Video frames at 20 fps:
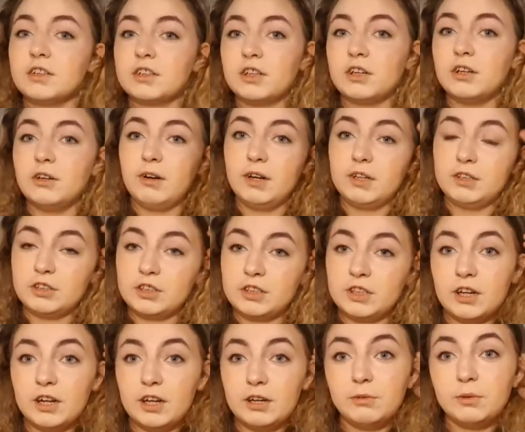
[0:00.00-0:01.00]
So I just
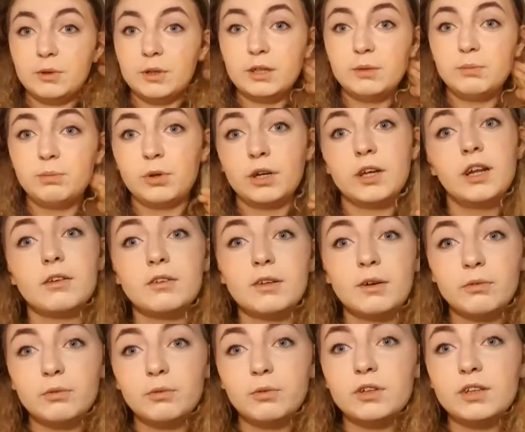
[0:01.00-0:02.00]
thought I would point out
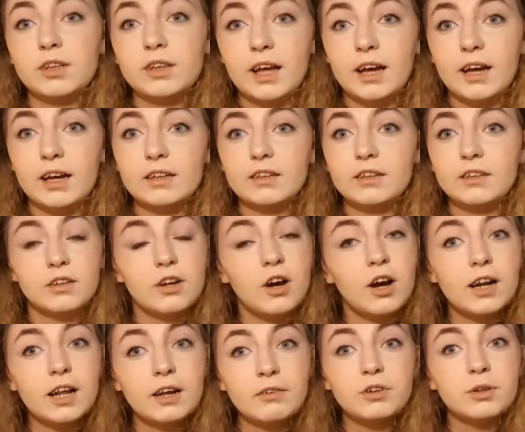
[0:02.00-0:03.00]
to everyone that
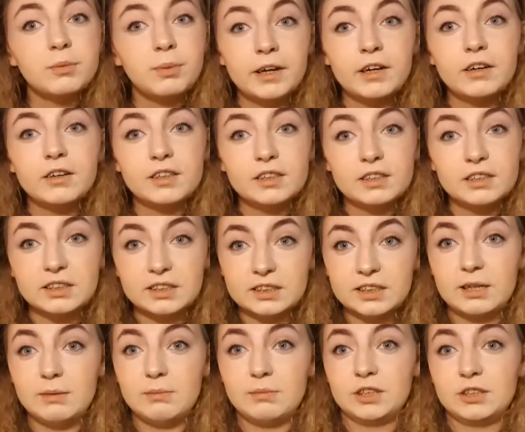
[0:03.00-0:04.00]
not every parent is the
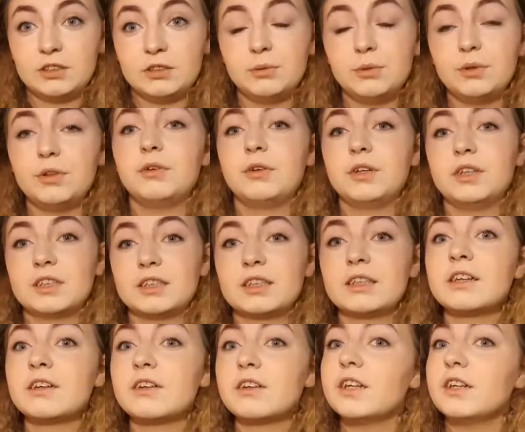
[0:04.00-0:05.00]
same. So you can
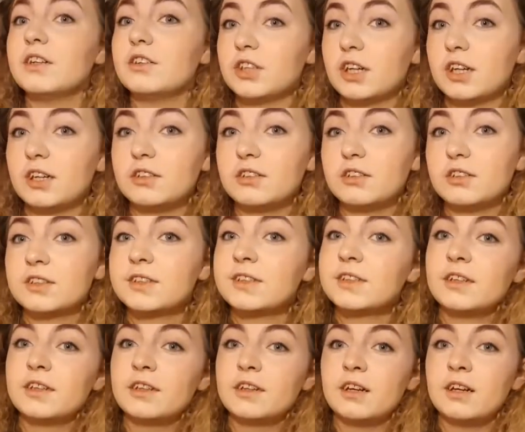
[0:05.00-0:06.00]
sit there and judge
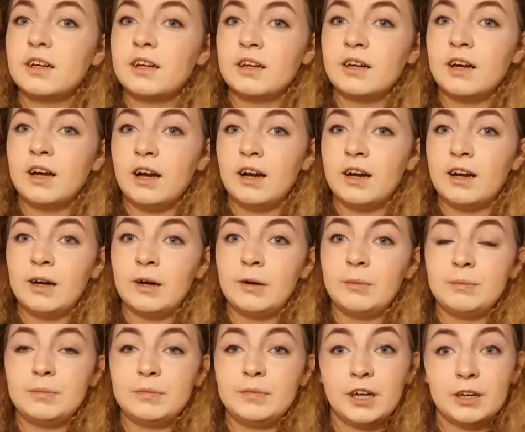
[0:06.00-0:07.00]

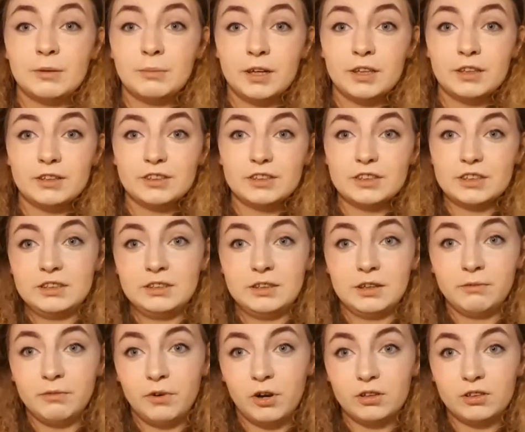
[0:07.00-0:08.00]
young mothers and
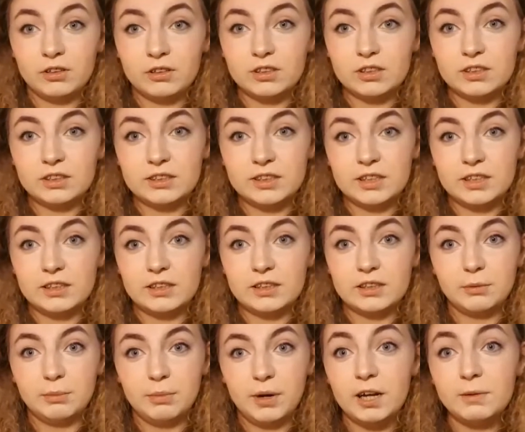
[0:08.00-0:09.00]
young fathers and say
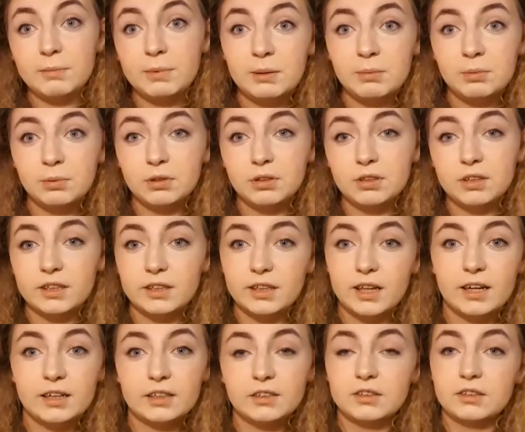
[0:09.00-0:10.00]
that they're bad people and
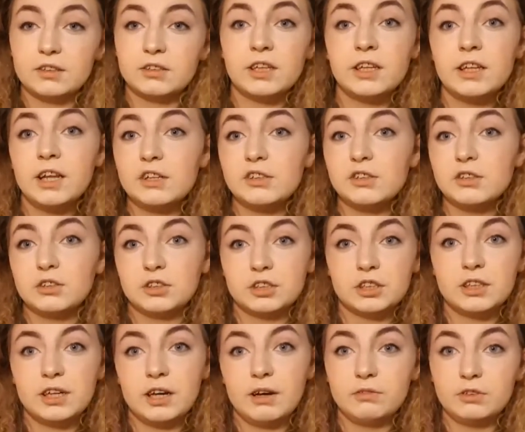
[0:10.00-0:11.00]
that teenagers
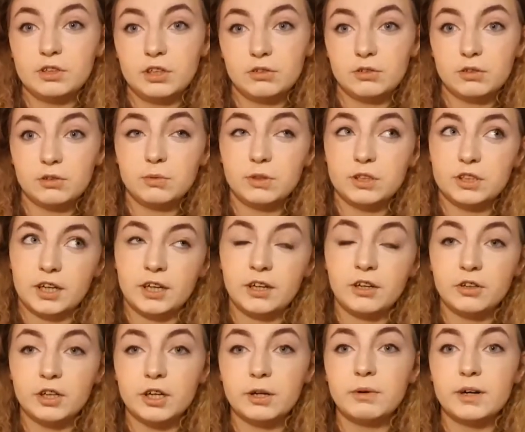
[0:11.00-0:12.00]
shouldn't have children, which I
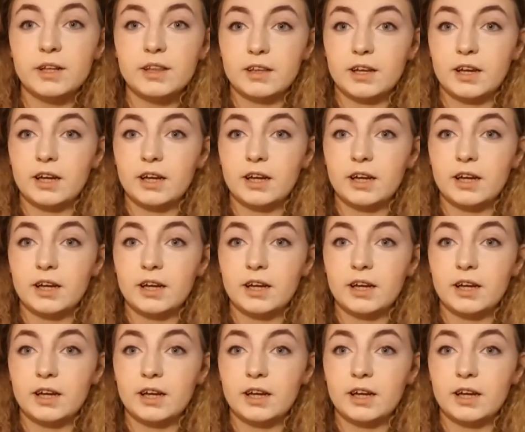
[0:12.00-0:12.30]
agree with.